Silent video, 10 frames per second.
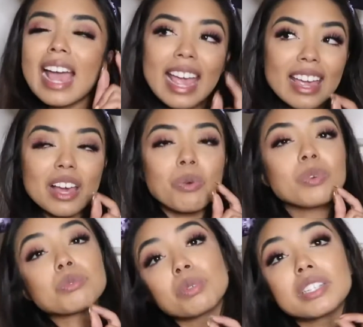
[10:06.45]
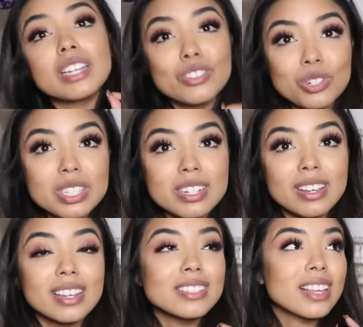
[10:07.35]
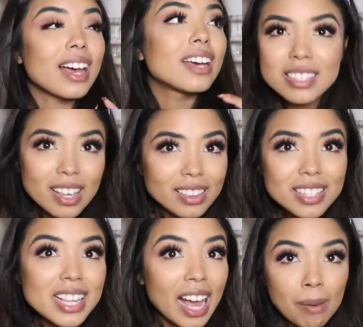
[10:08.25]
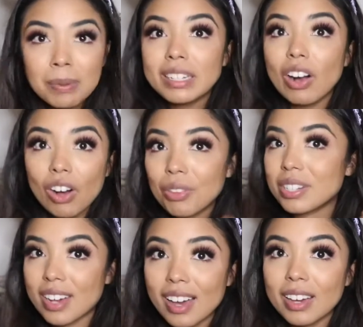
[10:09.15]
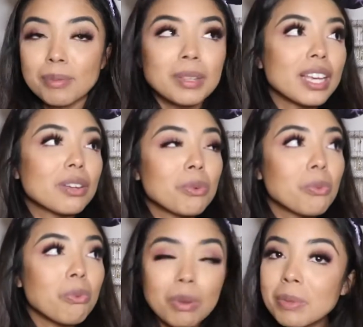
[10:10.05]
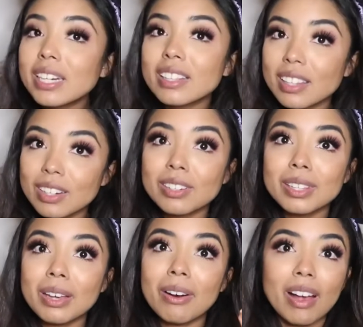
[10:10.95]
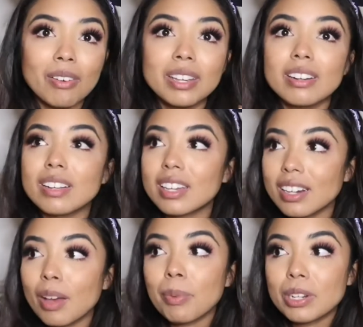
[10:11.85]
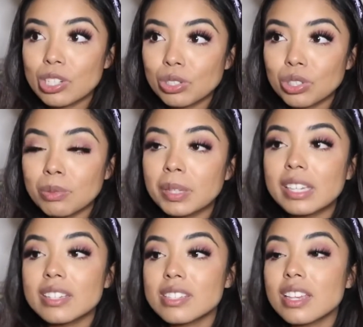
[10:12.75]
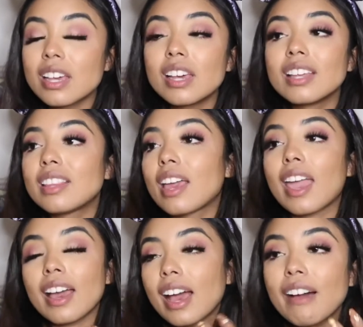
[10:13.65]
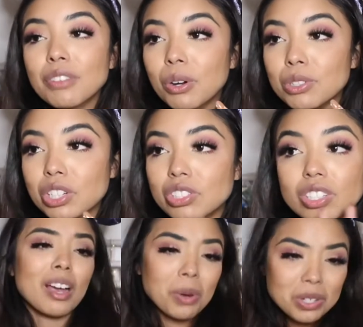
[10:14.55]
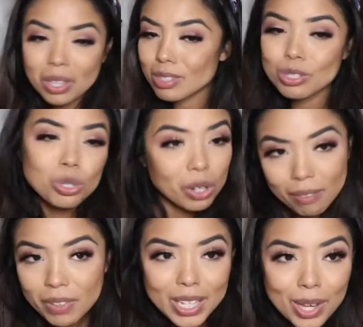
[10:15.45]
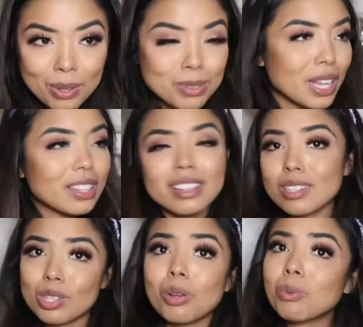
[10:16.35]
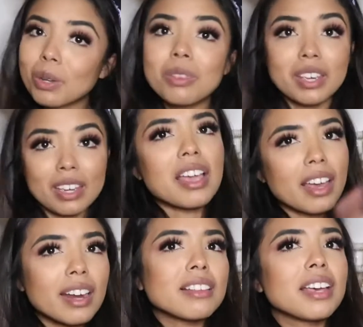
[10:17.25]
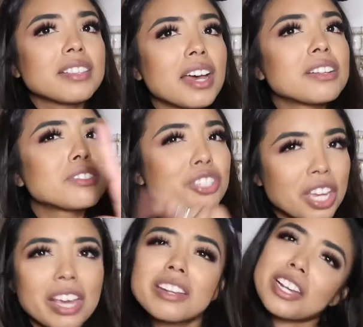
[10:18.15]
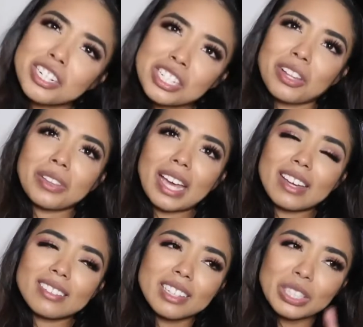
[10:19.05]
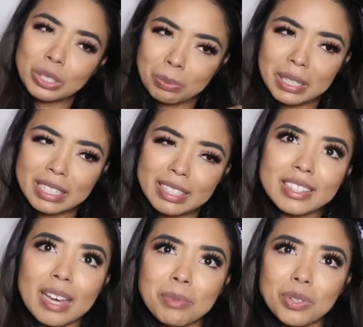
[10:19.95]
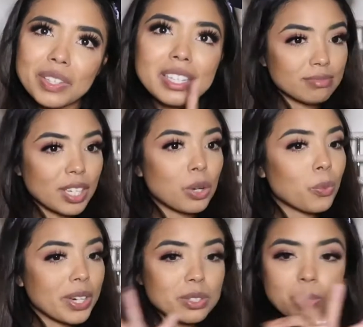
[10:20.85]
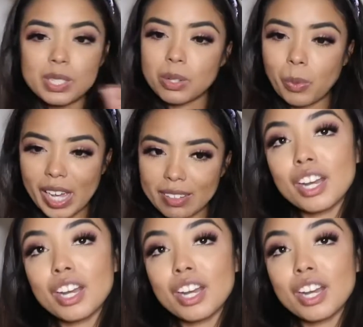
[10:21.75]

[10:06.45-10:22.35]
And what's really interesting is that things like this happen all the time. Like, women literally are out here kidnapping children because they can't have their own children. I watch lots of true crime videos and like this is like a real thing. I kind of like that she kind of touches on that a little bit in that movie in a weird twisted way.